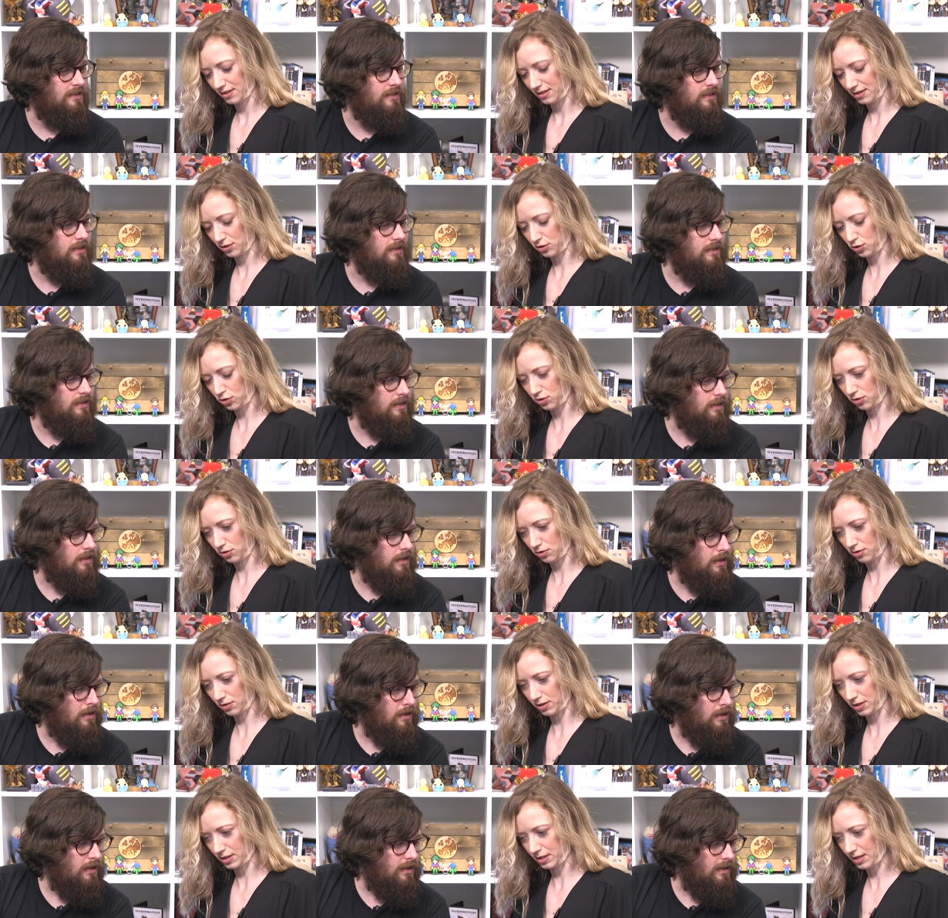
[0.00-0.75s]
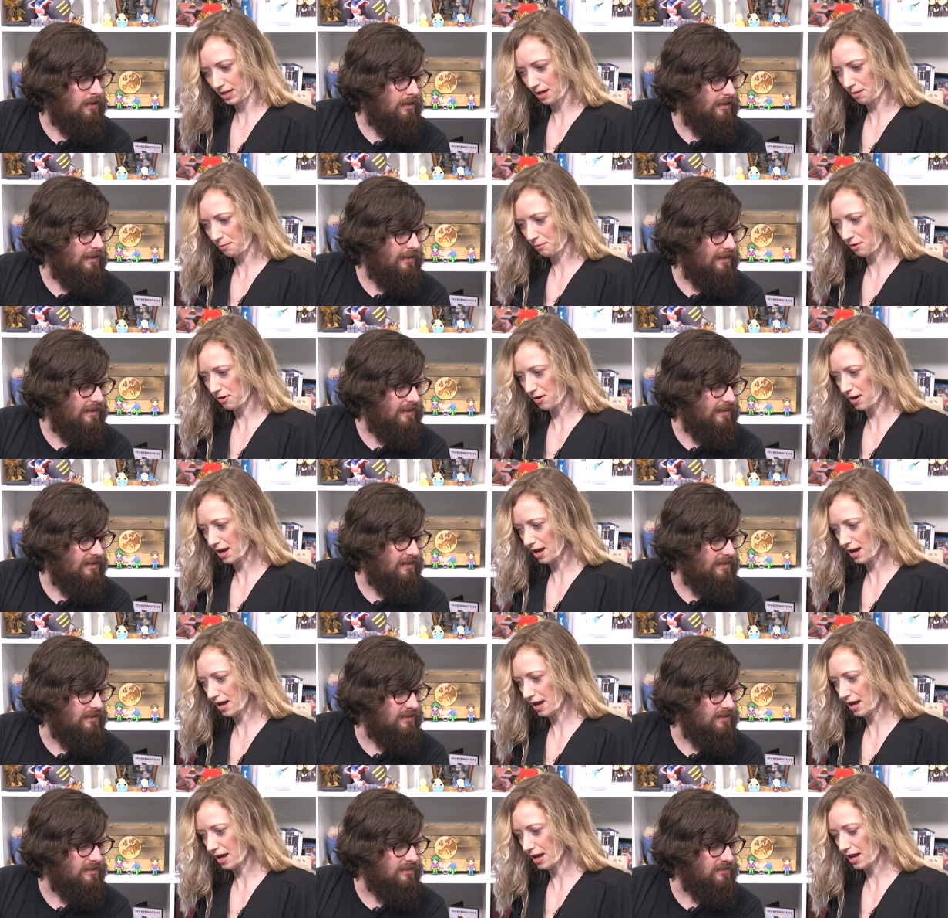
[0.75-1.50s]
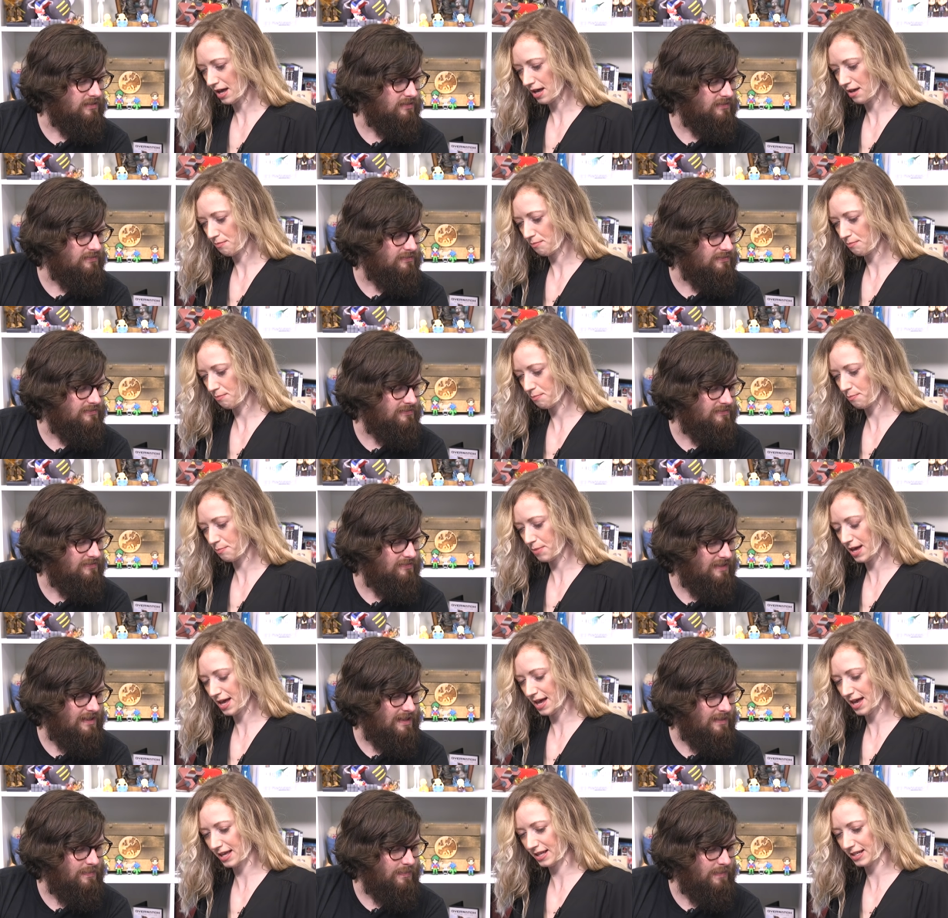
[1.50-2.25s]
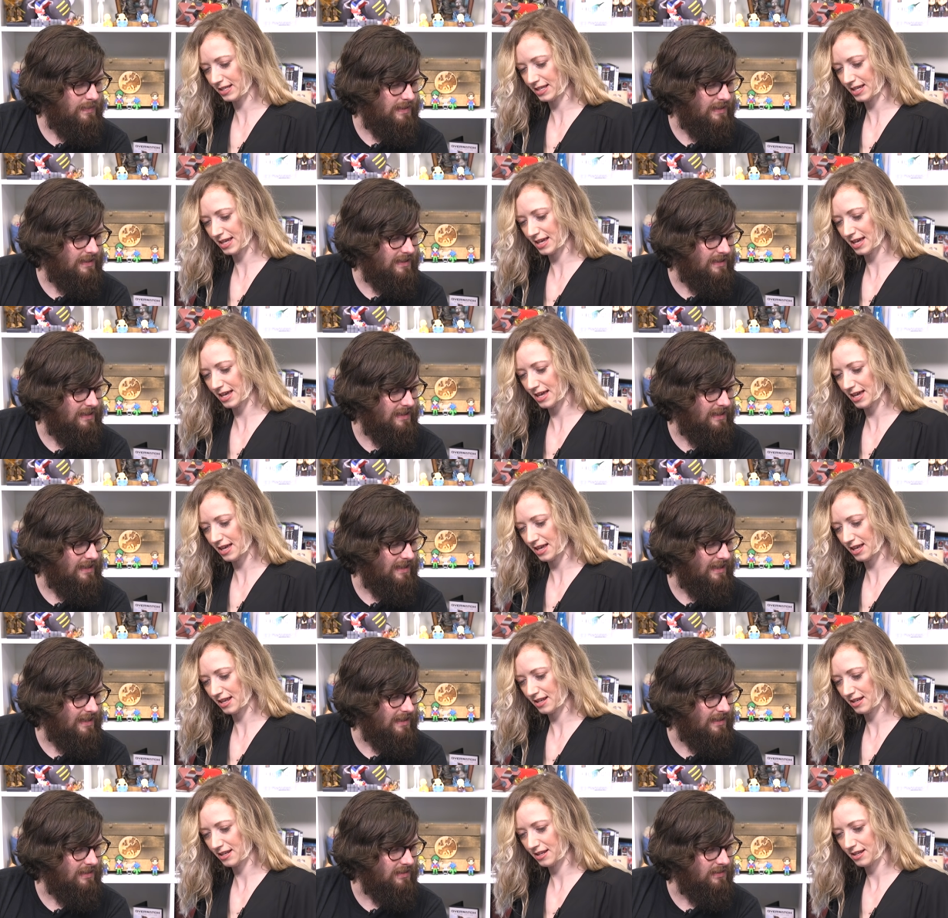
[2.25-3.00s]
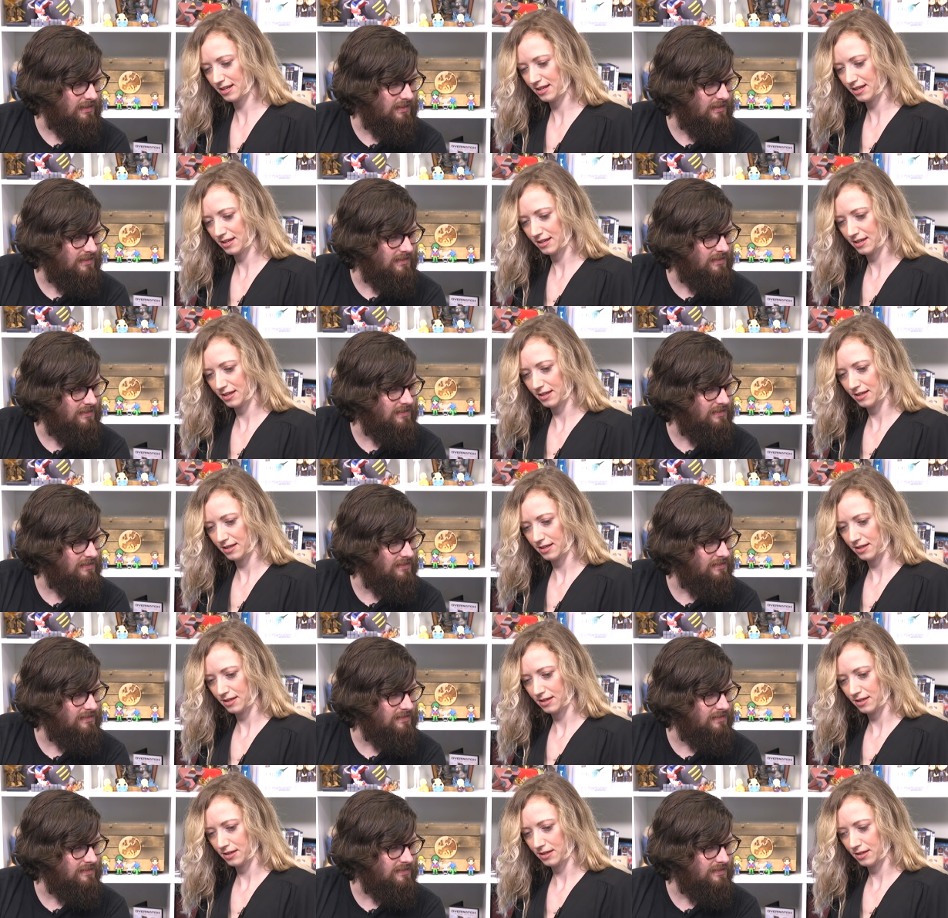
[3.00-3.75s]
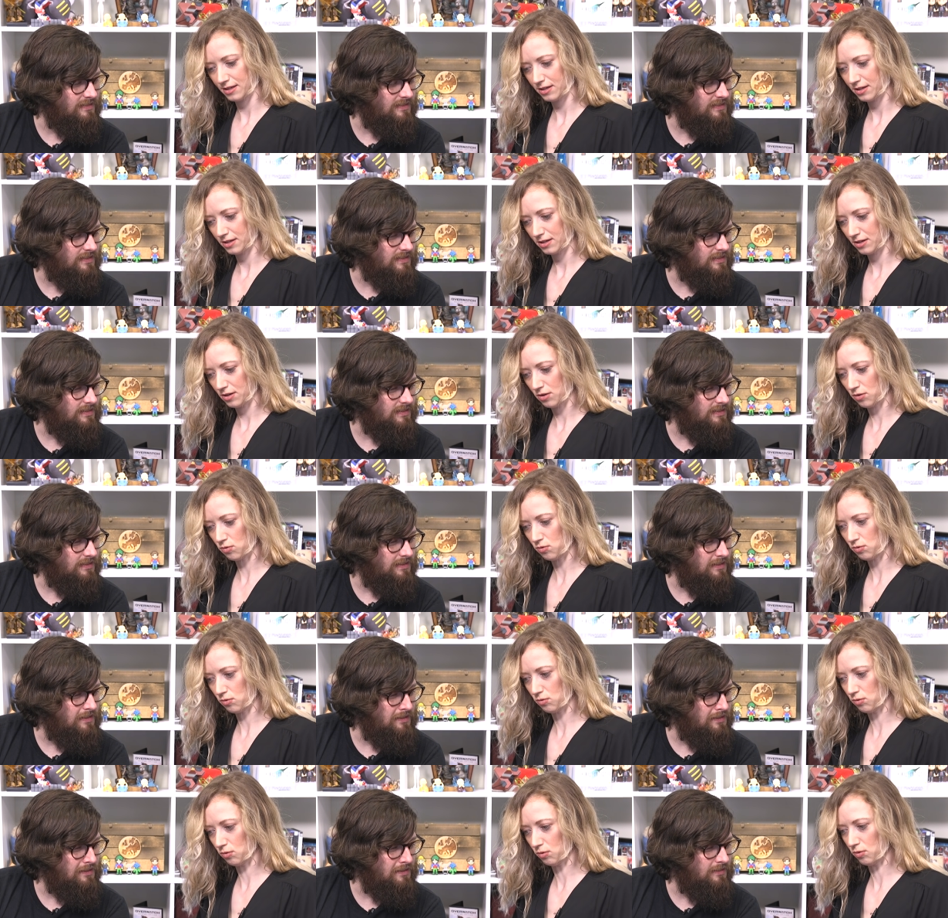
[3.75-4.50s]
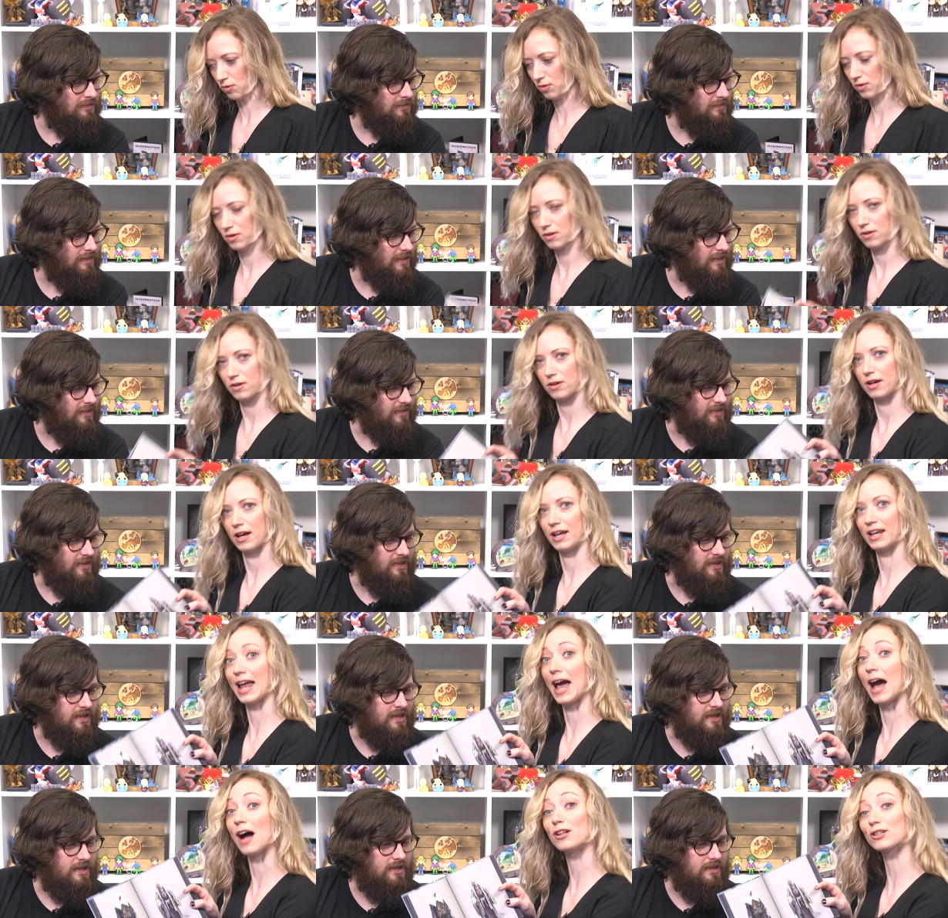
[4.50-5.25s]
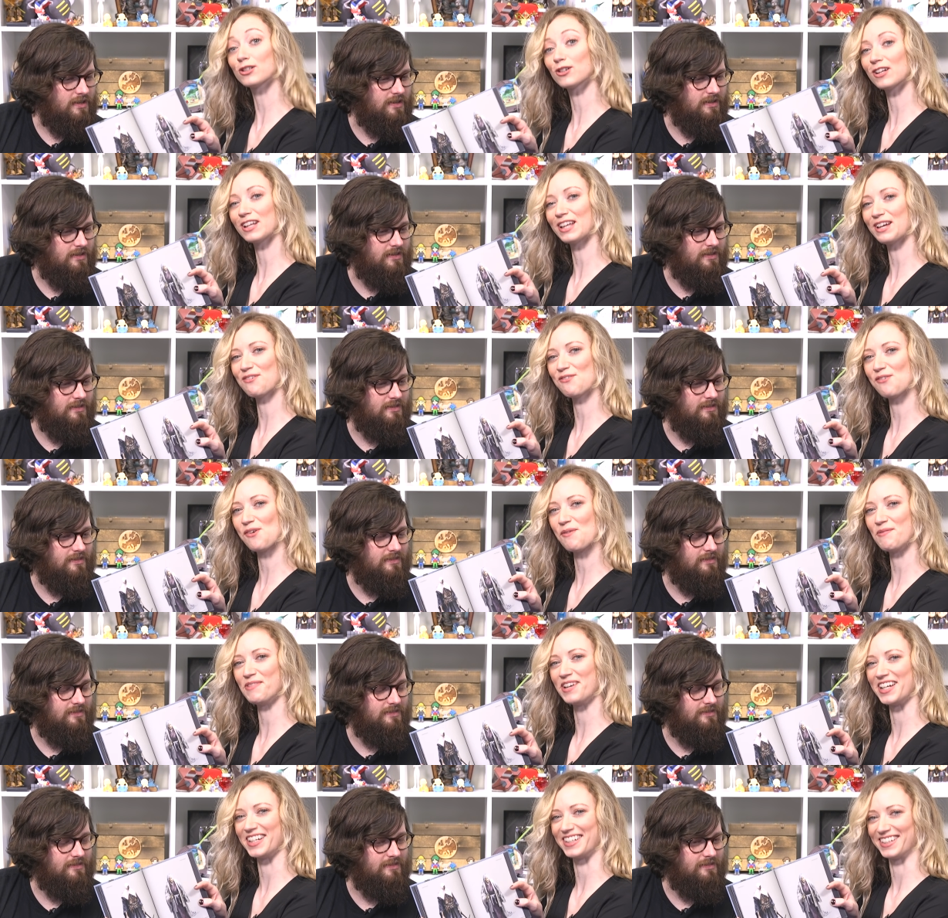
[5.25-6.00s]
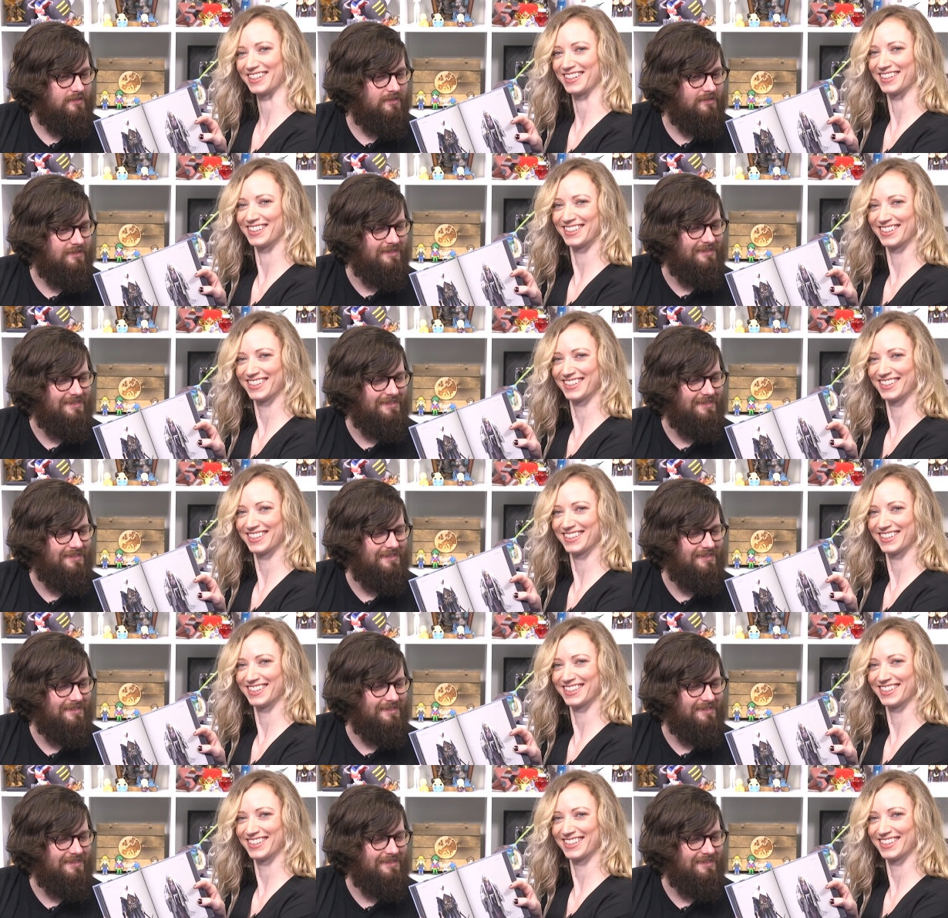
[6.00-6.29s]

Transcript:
Speaker 1: Shura samurai, oh, bandit. Ooh. That's an, elderly woman.